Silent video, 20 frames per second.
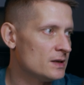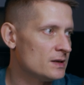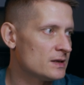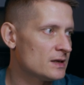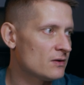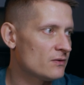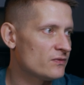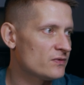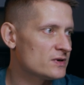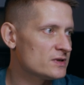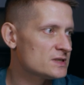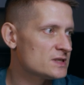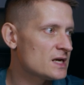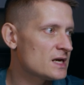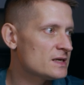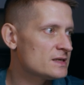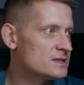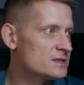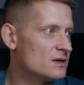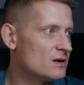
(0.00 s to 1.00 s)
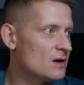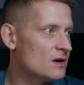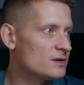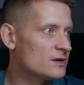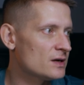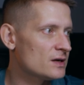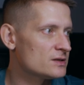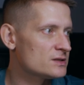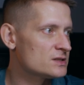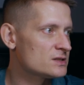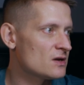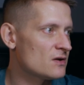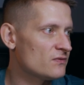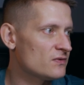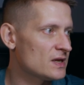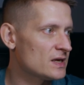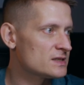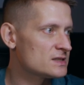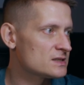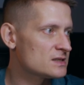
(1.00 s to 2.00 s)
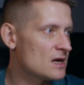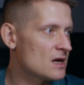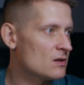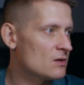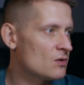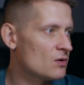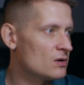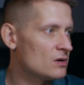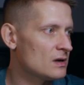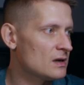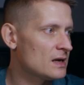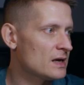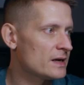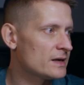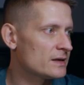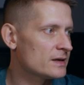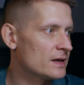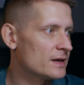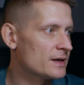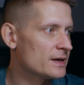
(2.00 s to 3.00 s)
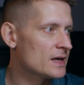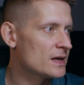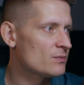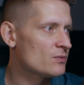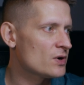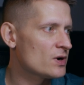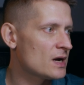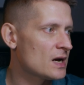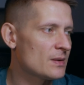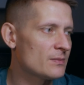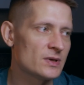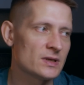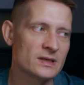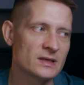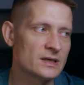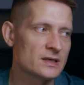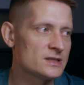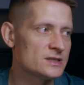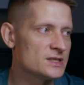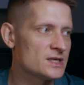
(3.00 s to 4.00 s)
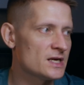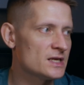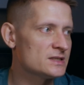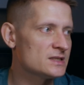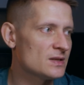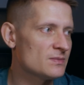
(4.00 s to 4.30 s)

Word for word: Now for the size and all the other stuff like style, color, lighting and camera, I'm not gonna change